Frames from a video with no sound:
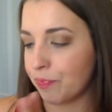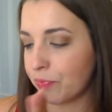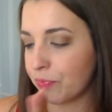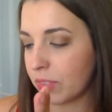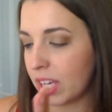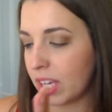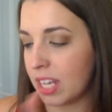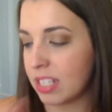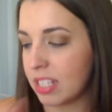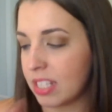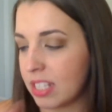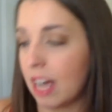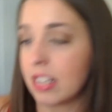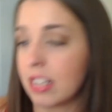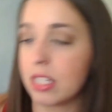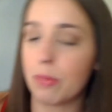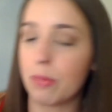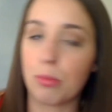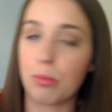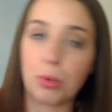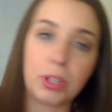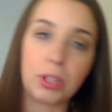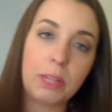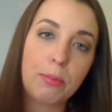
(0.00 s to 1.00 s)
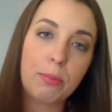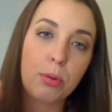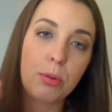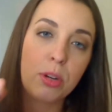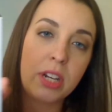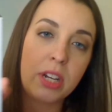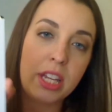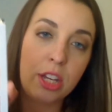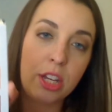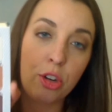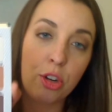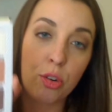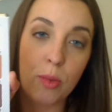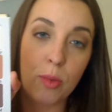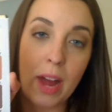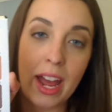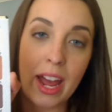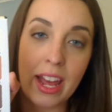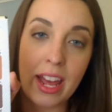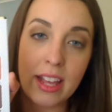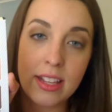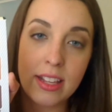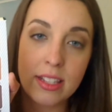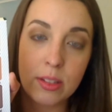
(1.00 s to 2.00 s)
it's got some really pretty
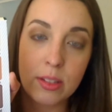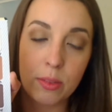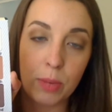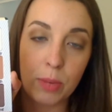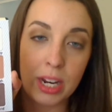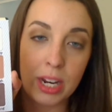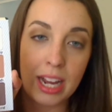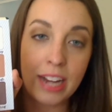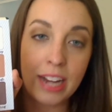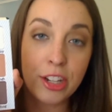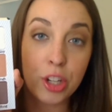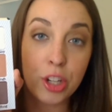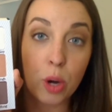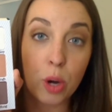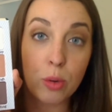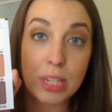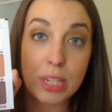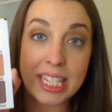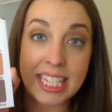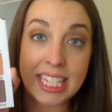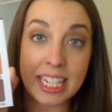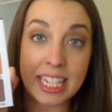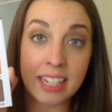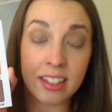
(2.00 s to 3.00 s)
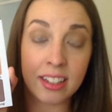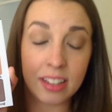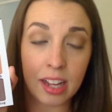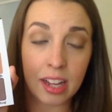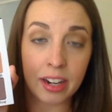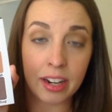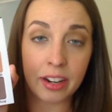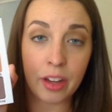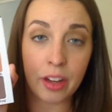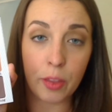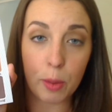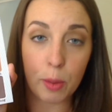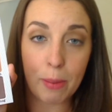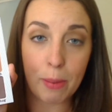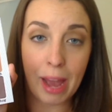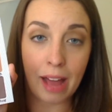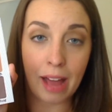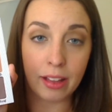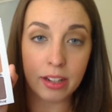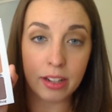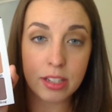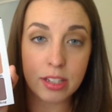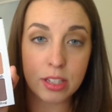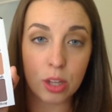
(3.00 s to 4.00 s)
grays, but I don't see a lot in other
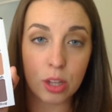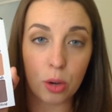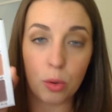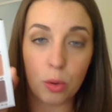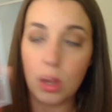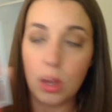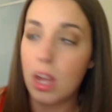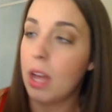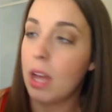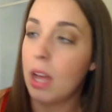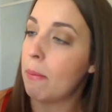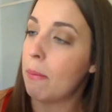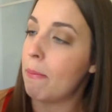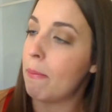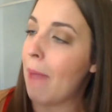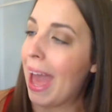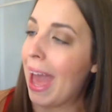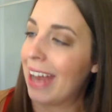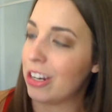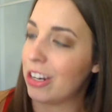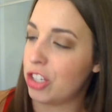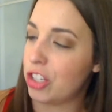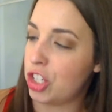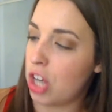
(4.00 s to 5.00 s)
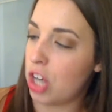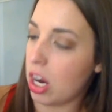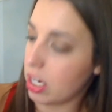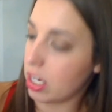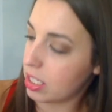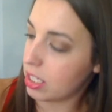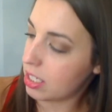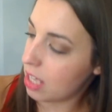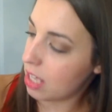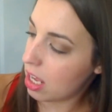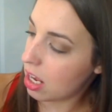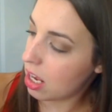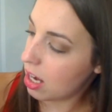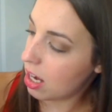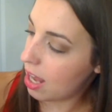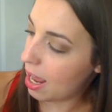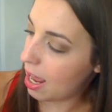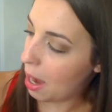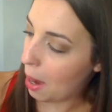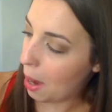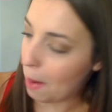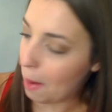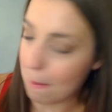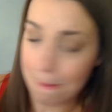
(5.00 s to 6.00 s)
palettes. So Matt Johnson
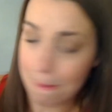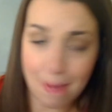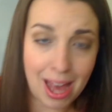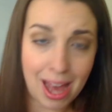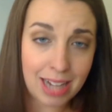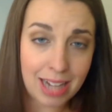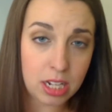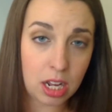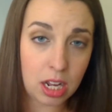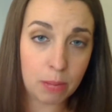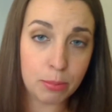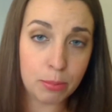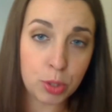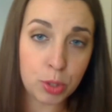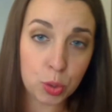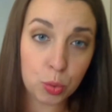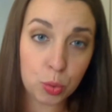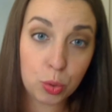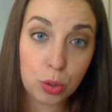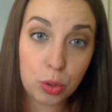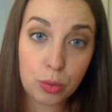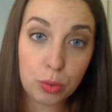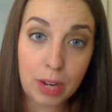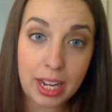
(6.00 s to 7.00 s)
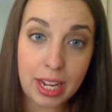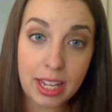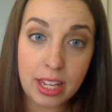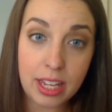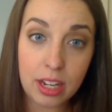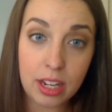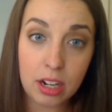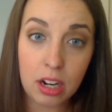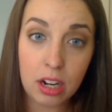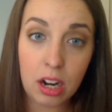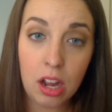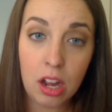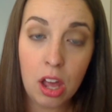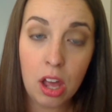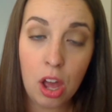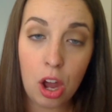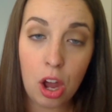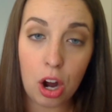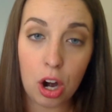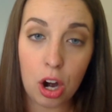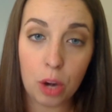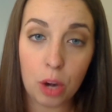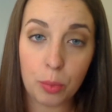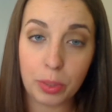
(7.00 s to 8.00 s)
and Matt Abdul right here
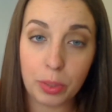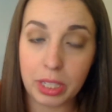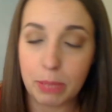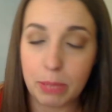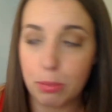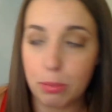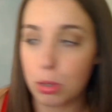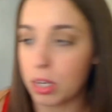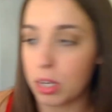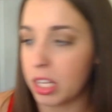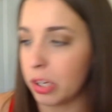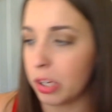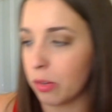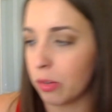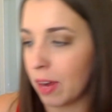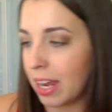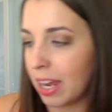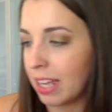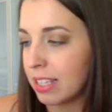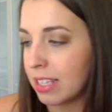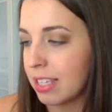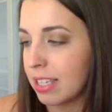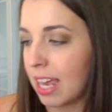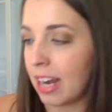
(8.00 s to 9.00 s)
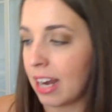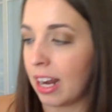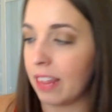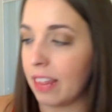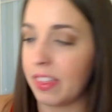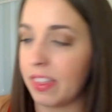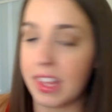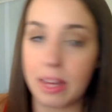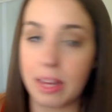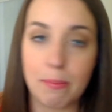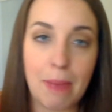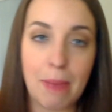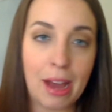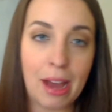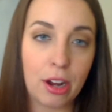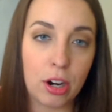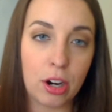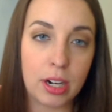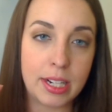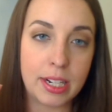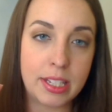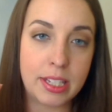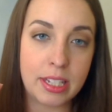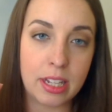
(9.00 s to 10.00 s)
are really pretty grays, and I think Matt
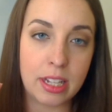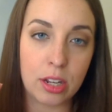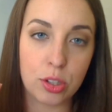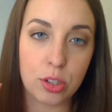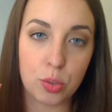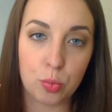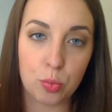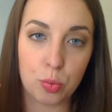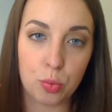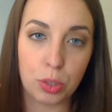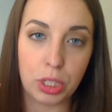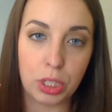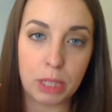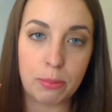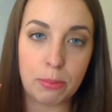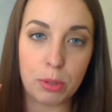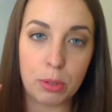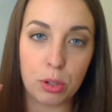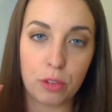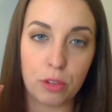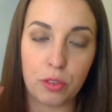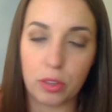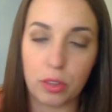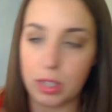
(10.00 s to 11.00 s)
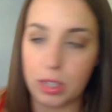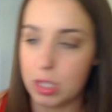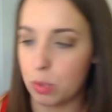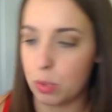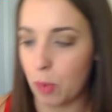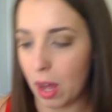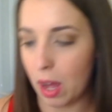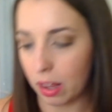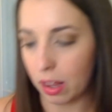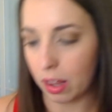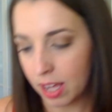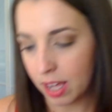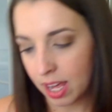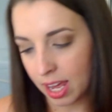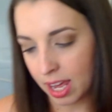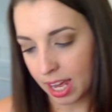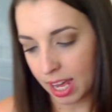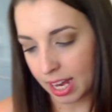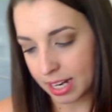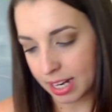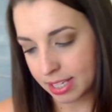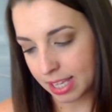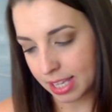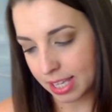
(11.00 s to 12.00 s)
Garcia is really beautiful as well. It's